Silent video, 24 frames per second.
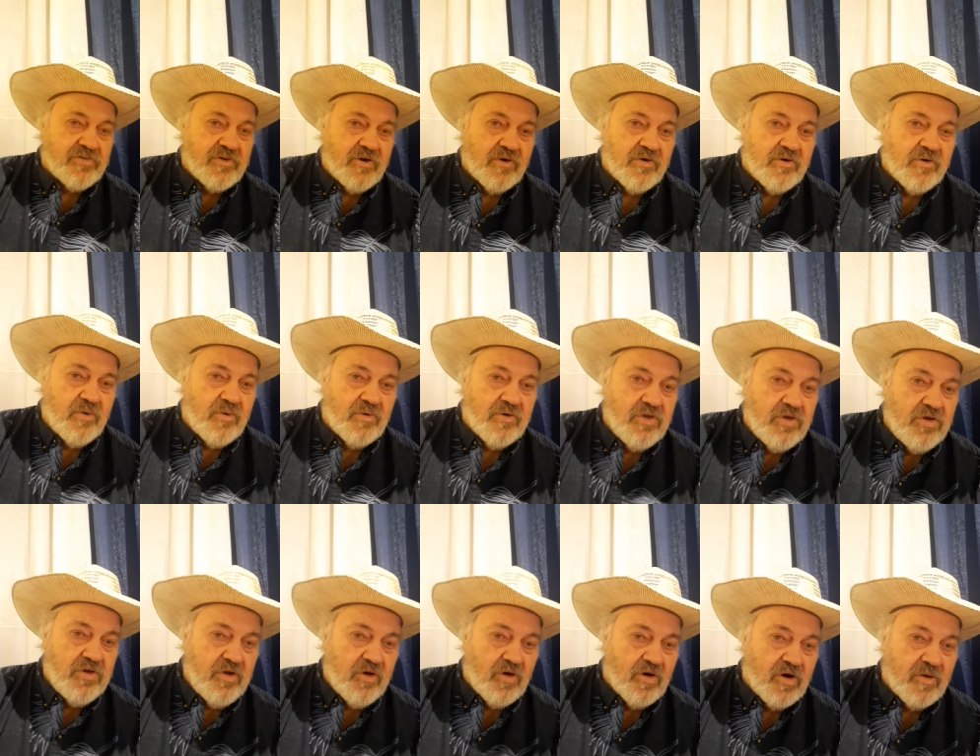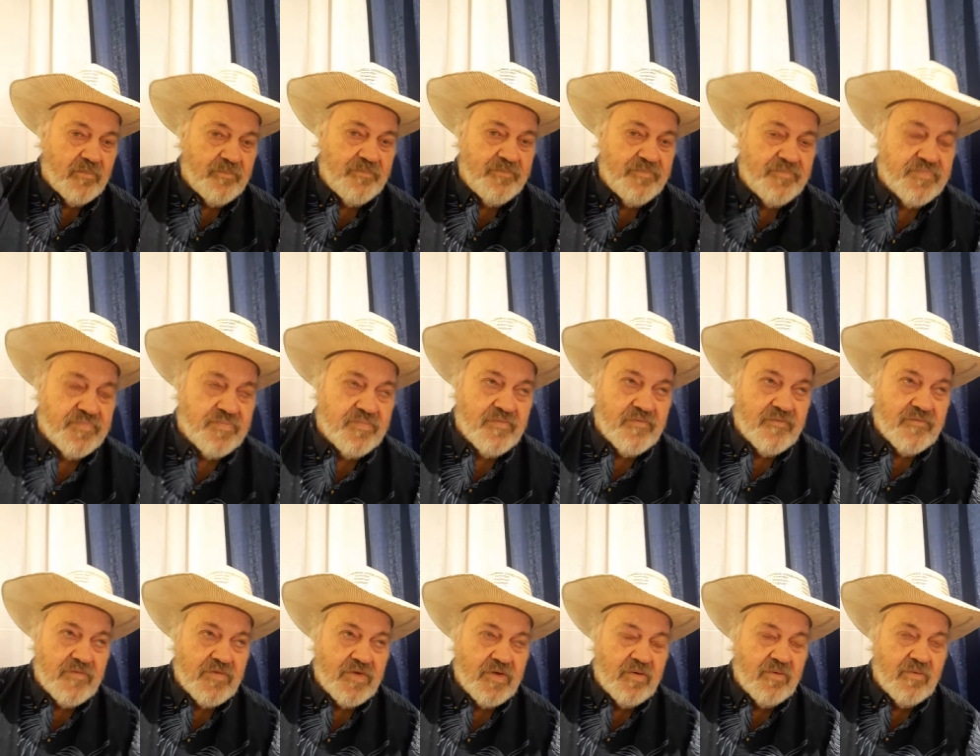started going to Europe,
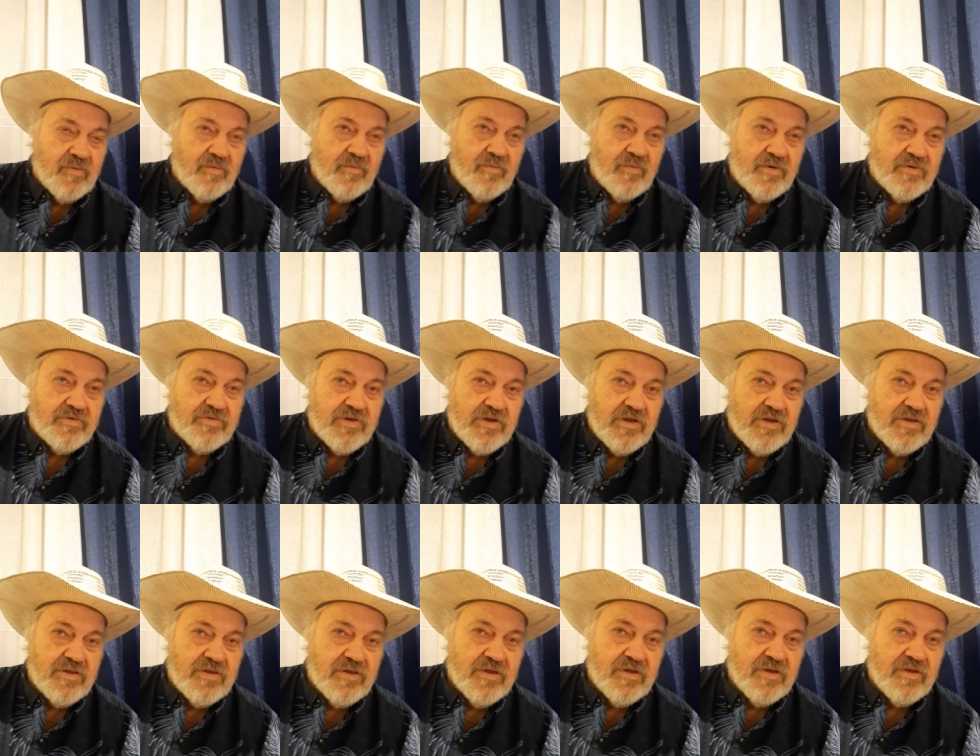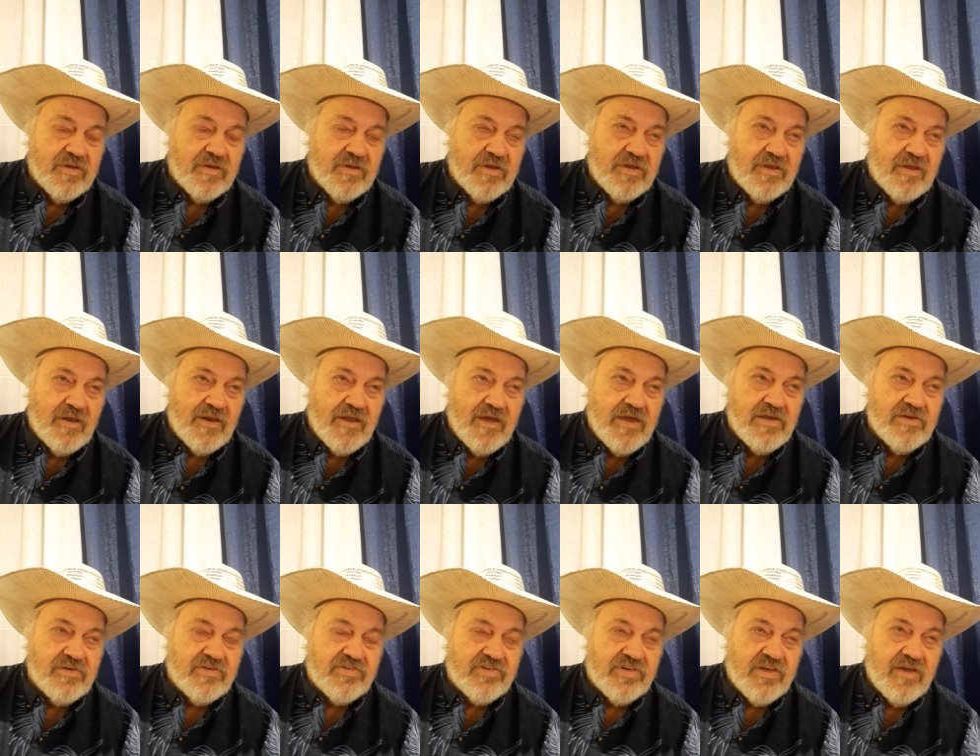was in the in the
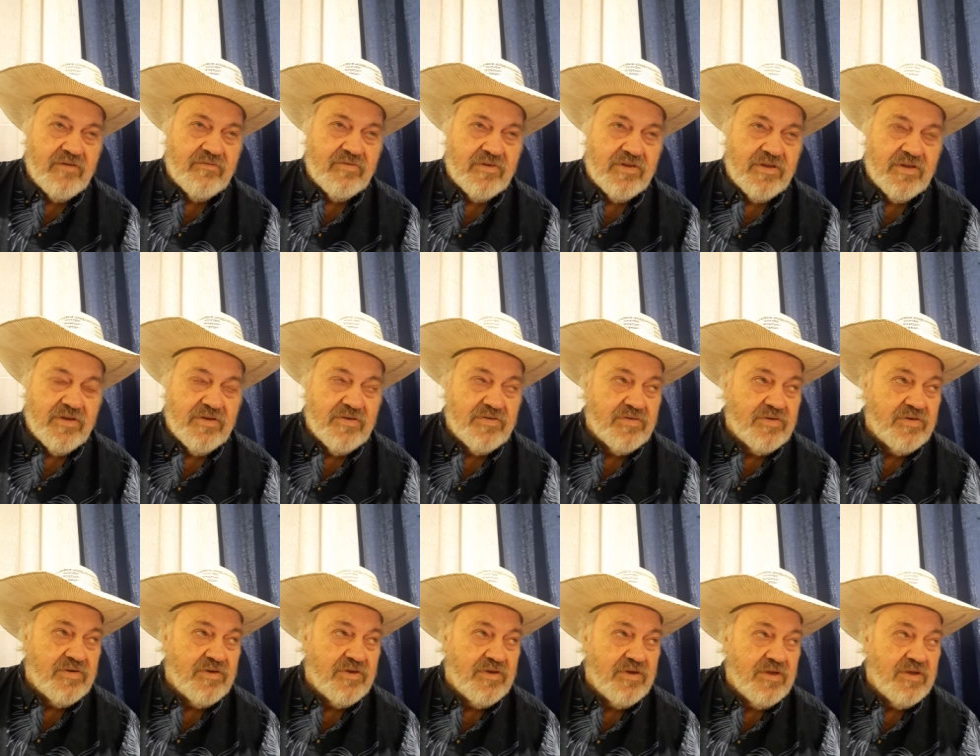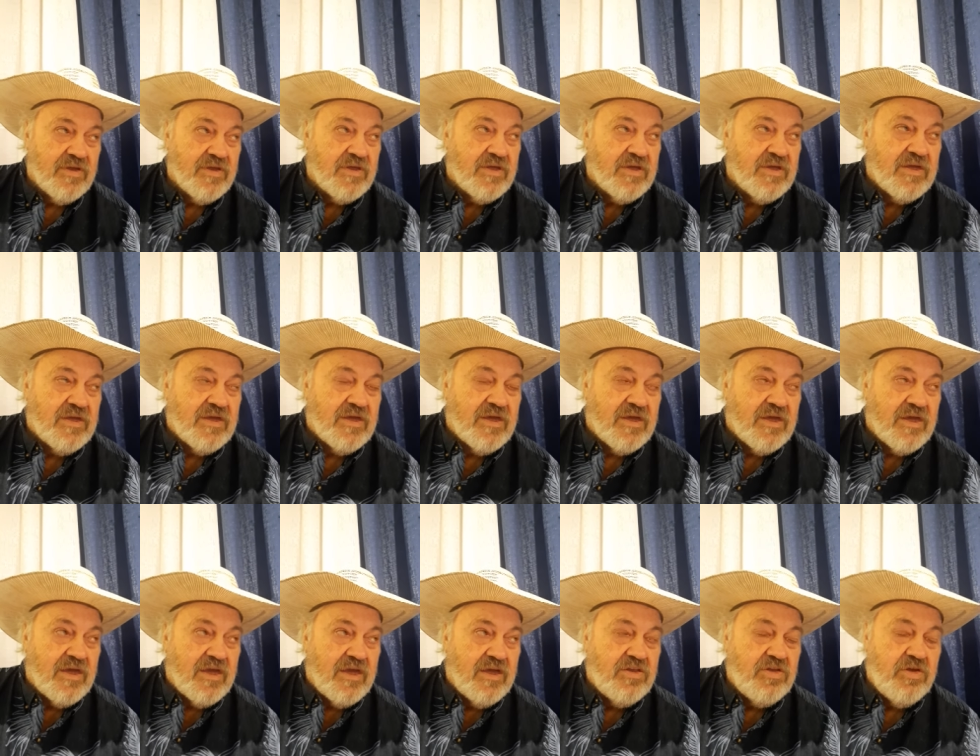late '70s
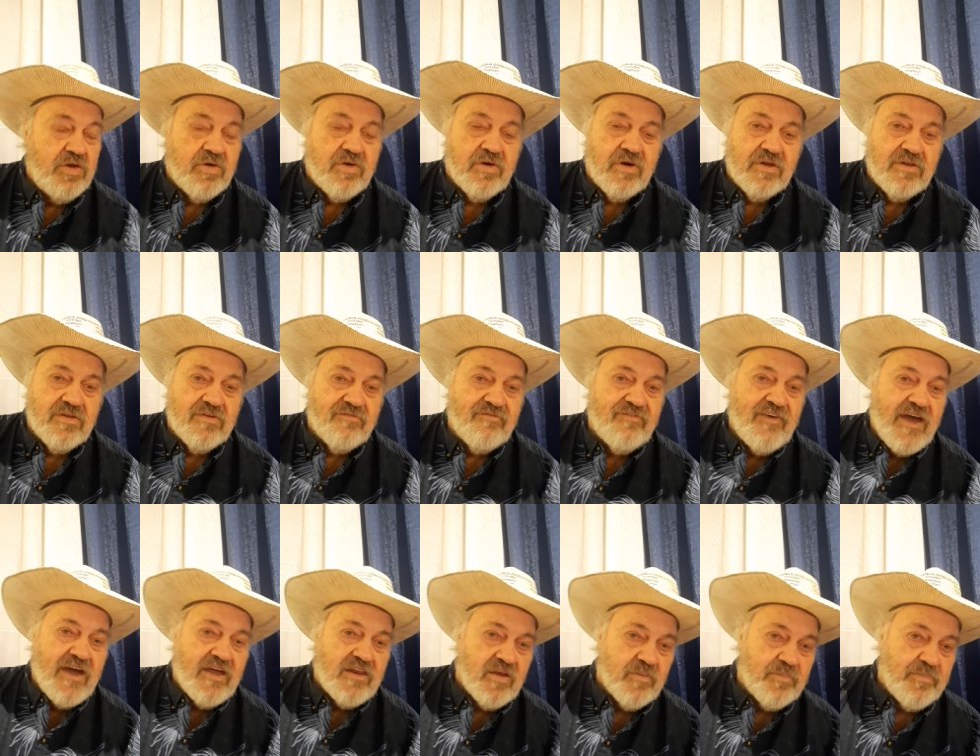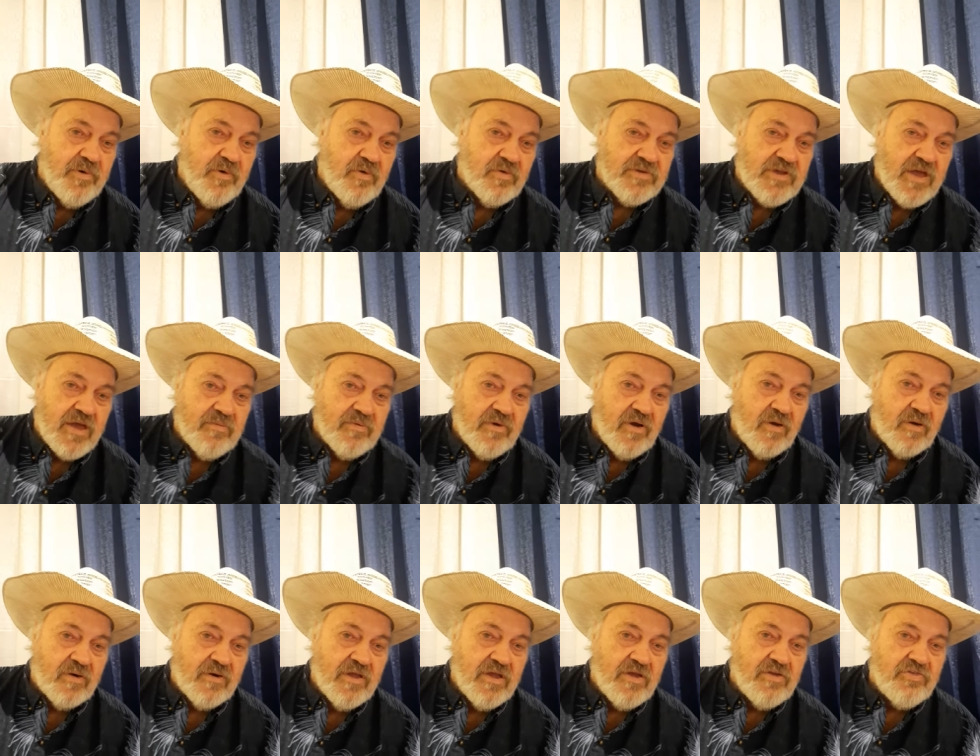and you couldn't find a pool table
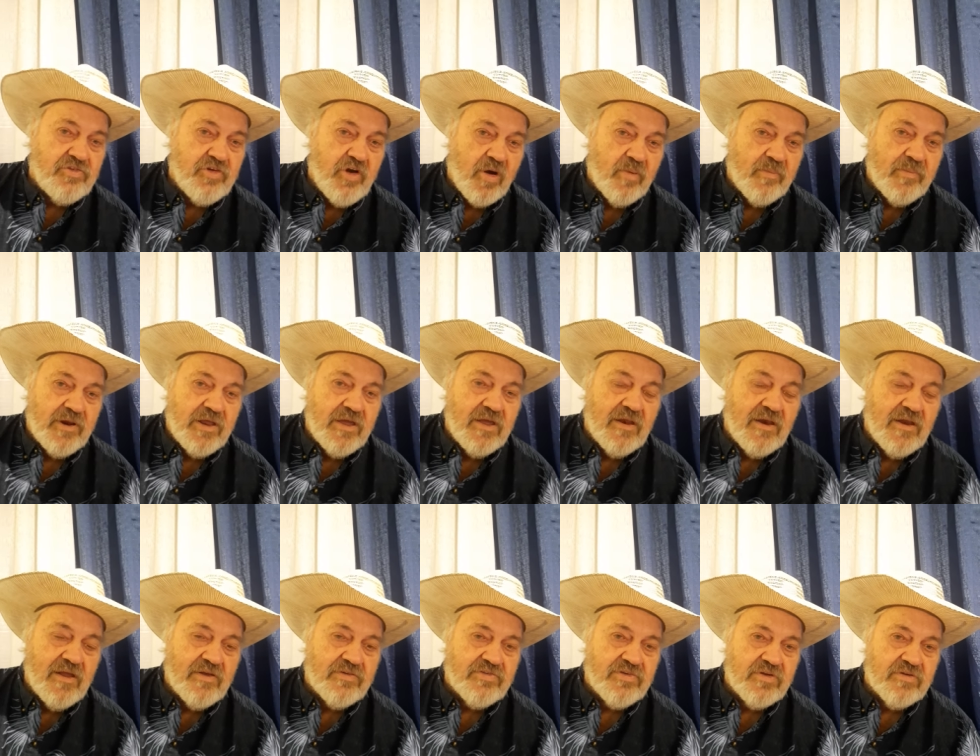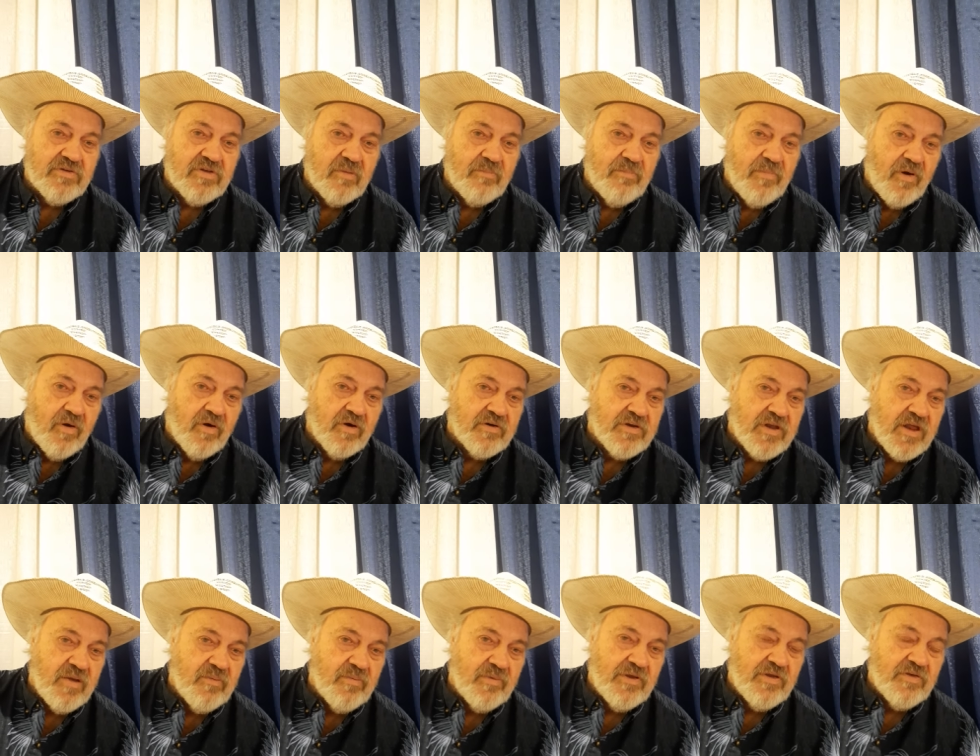hardly in Germany unless it's a bar
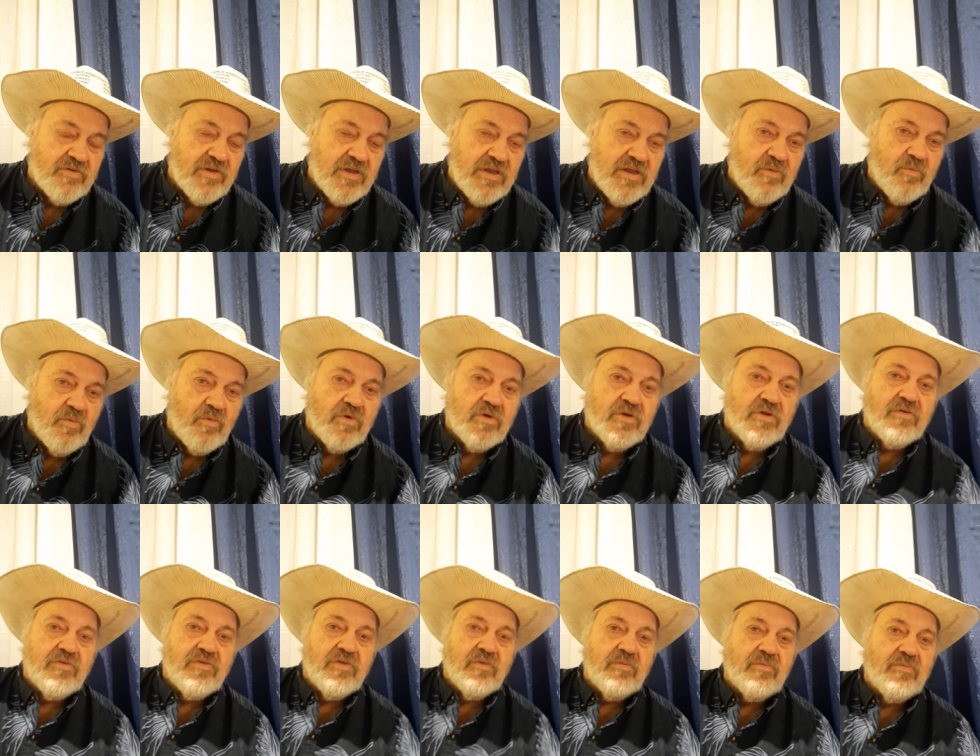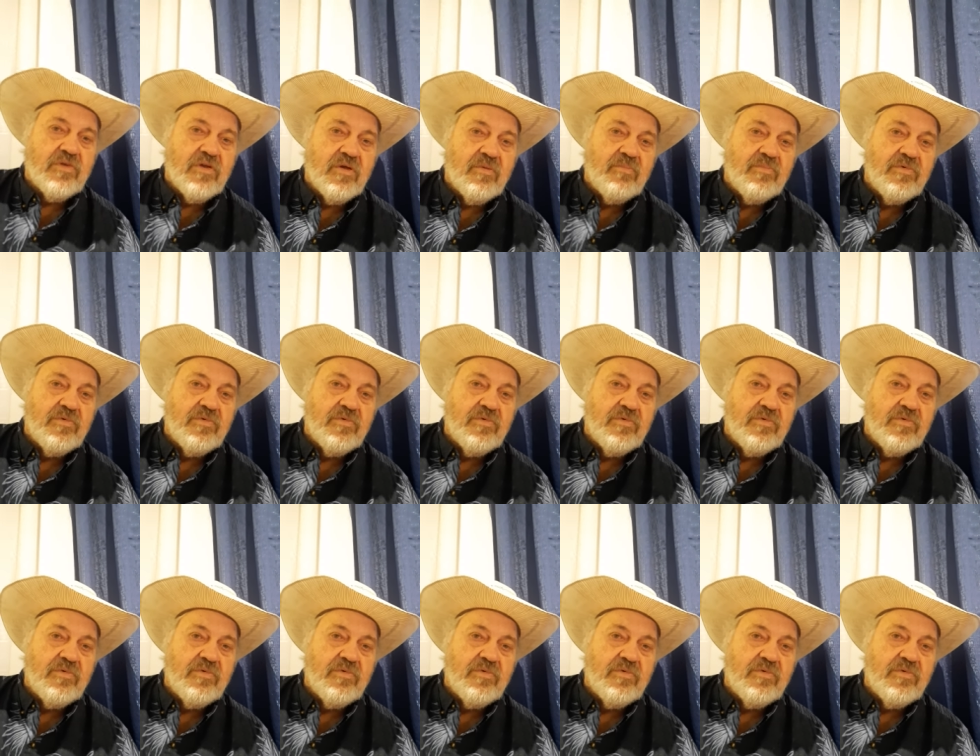table in, in one of the, the,